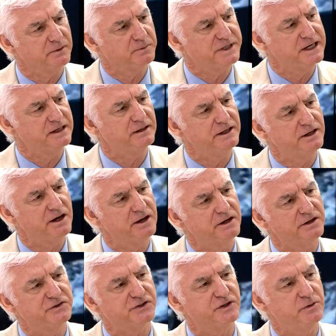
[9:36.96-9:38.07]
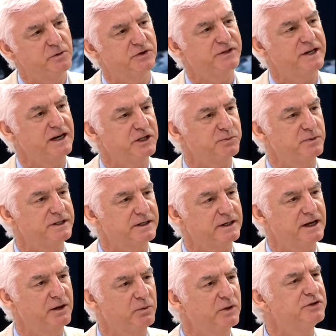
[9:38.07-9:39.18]
particularly young consumers, they ask me
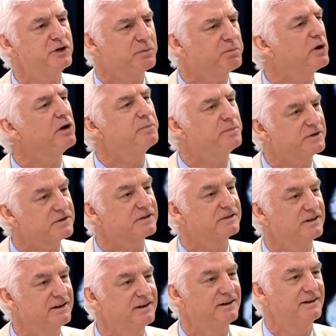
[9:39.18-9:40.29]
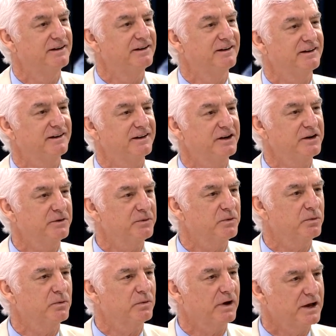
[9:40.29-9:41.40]
today, what's your purpose? You
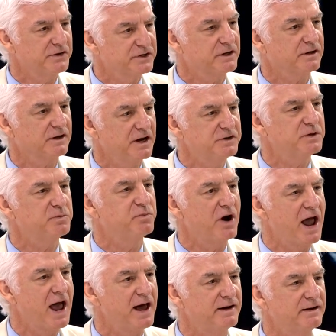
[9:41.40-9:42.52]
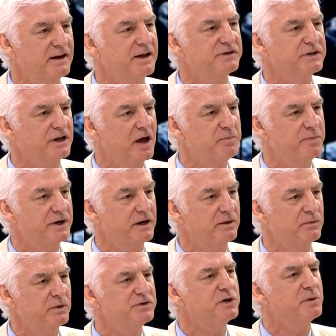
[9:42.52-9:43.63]
know, as a brand, as a company,
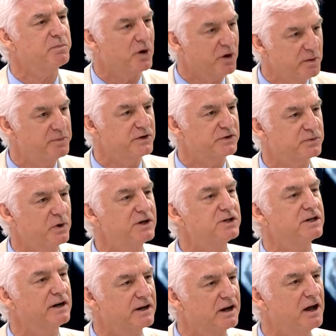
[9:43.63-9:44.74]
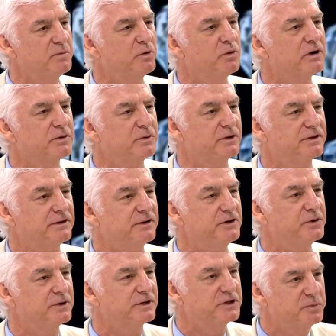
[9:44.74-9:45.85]
what's your purpose? Why should I come work with
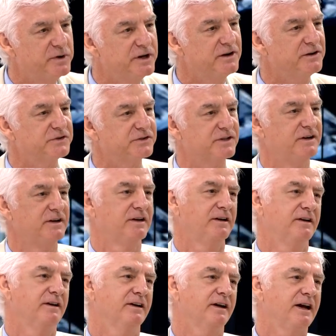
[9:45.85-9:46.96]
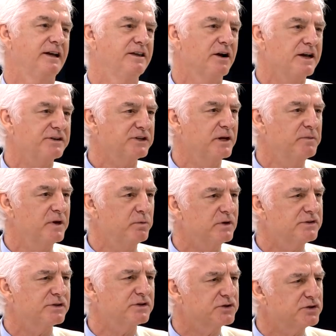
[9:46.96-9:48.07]
you at De Beers? And they're asking me,
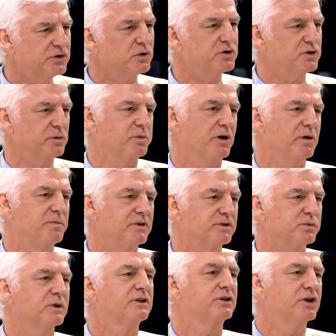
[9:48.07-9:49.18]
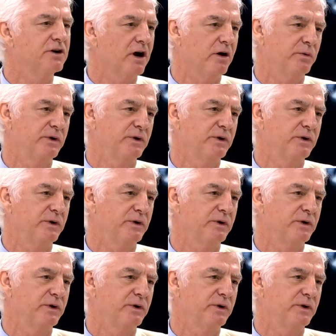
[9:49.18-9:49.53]
what's the social purpose? What good are